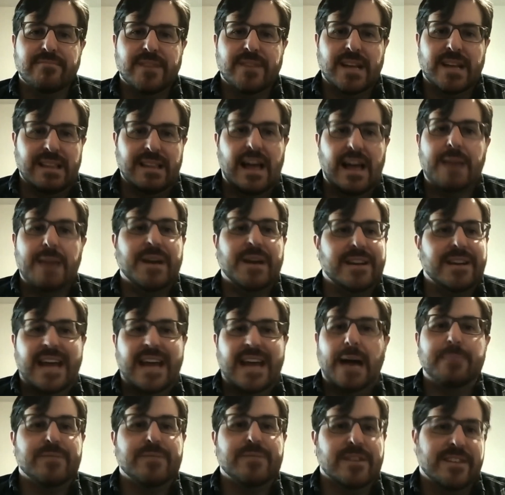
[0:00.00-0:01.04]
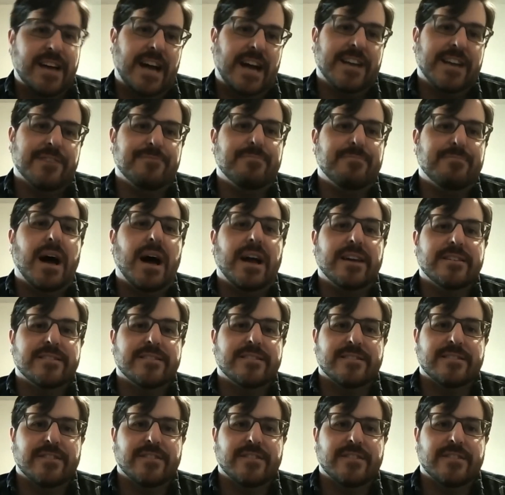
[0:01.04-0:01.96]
climbing adapted kind of mice.